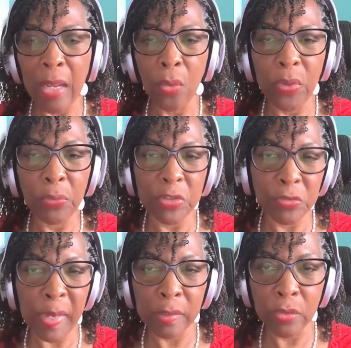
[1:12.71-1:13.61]
with
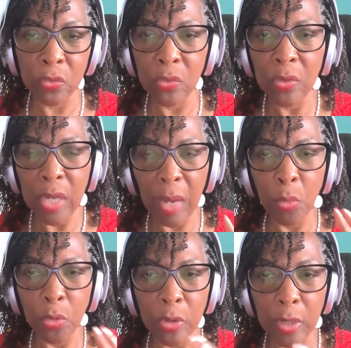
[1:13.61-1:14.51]
respect to a
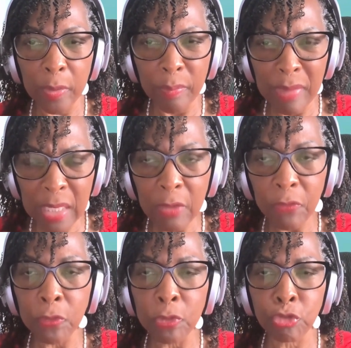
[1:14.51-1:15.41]
more
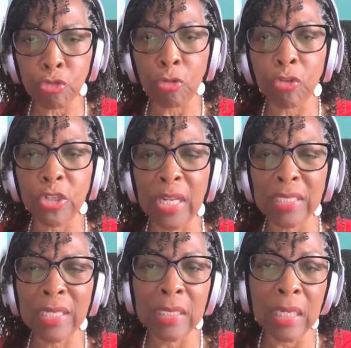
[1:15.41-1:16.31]
meaningful structure that
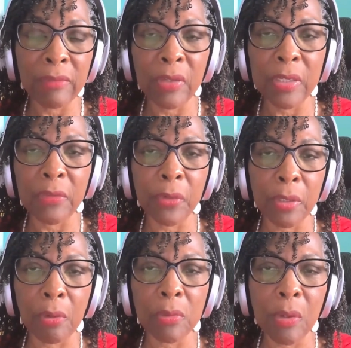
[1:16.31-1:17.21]
can deliver different
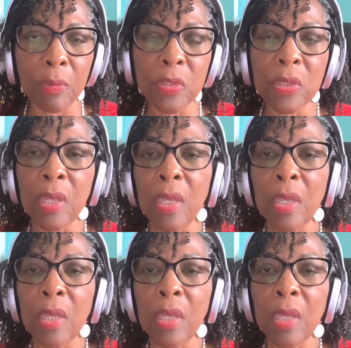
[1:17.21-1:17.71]
outcomes.